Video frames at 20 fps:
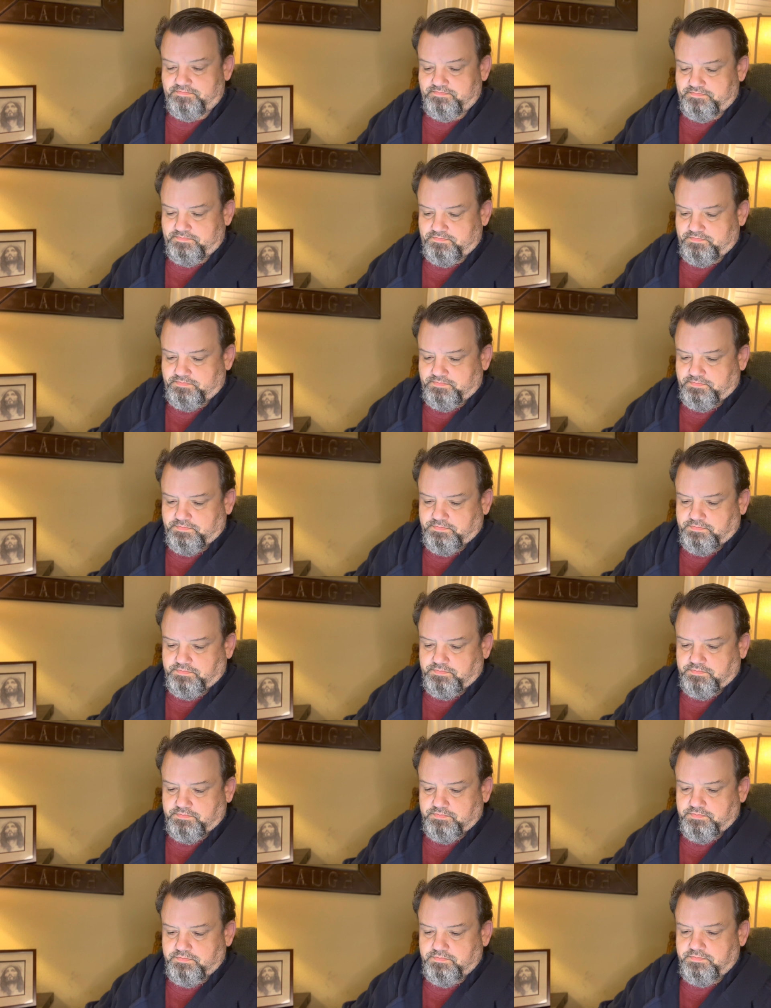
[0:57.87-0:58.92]

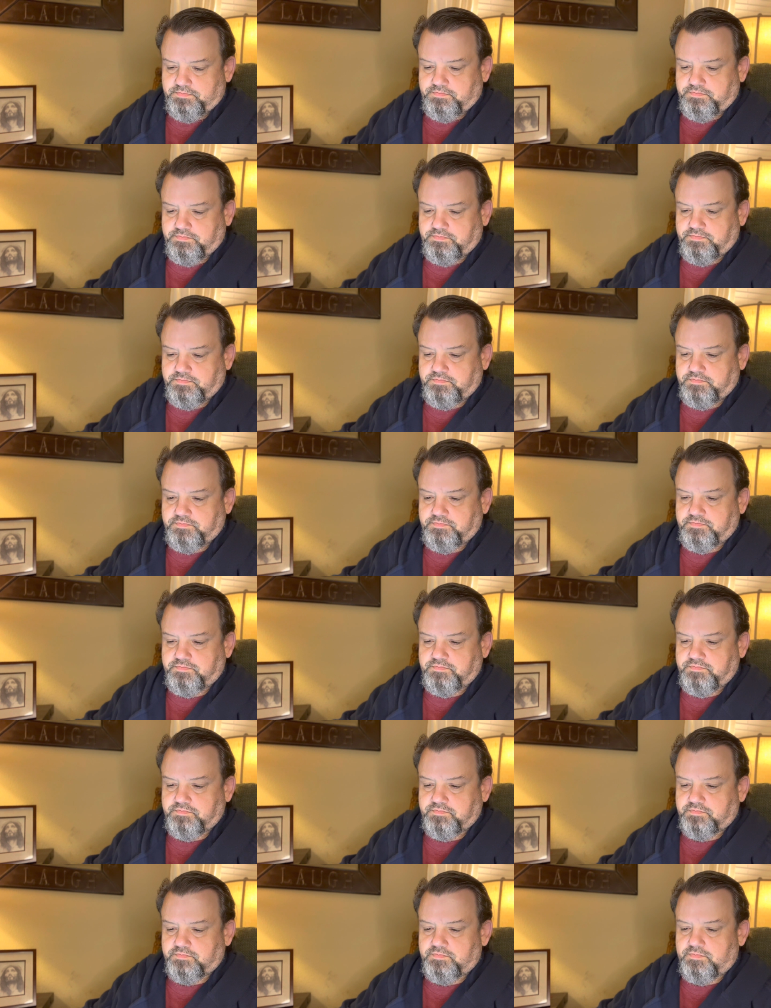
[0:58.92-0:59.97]

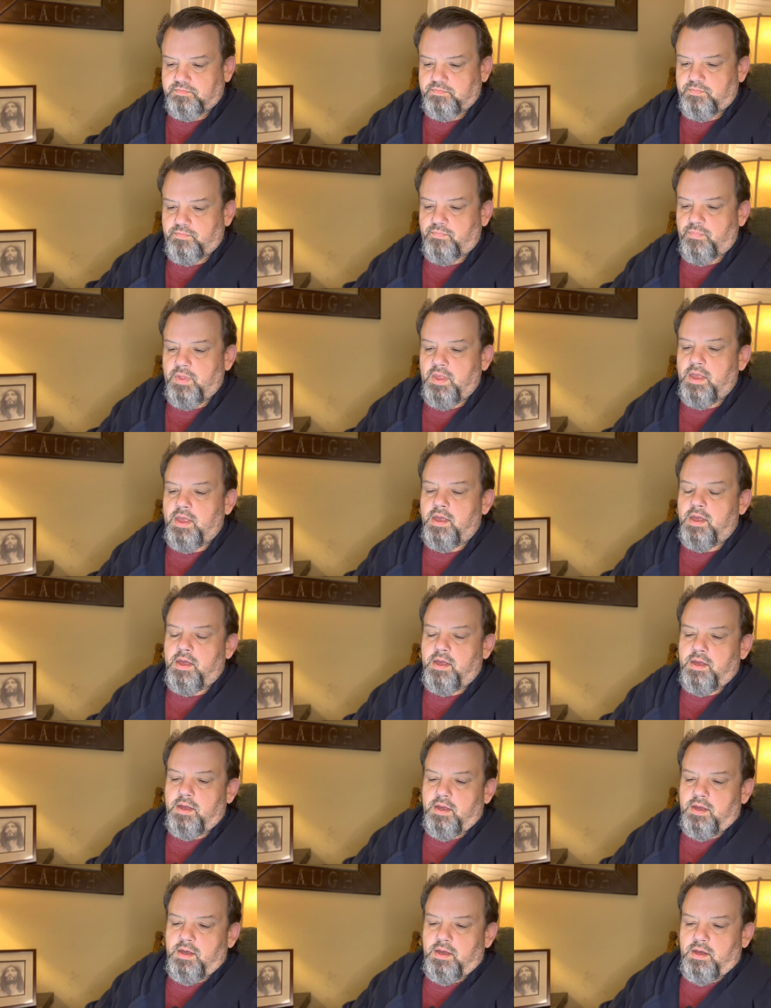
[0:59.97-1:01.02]

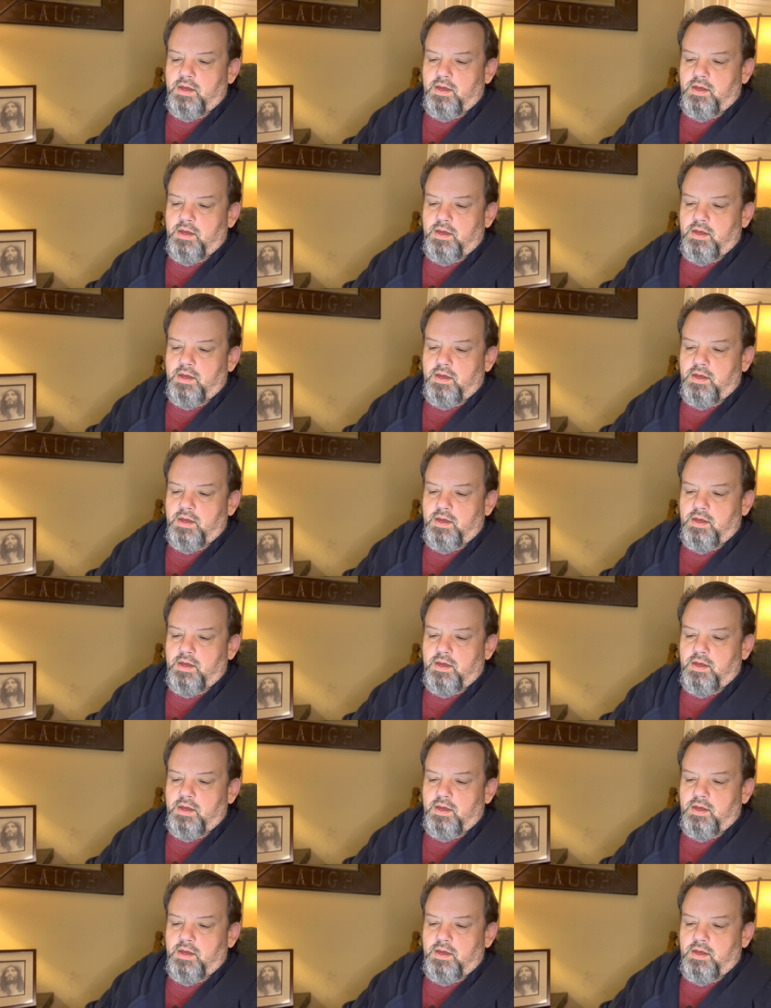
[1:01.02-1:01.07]
[no speech]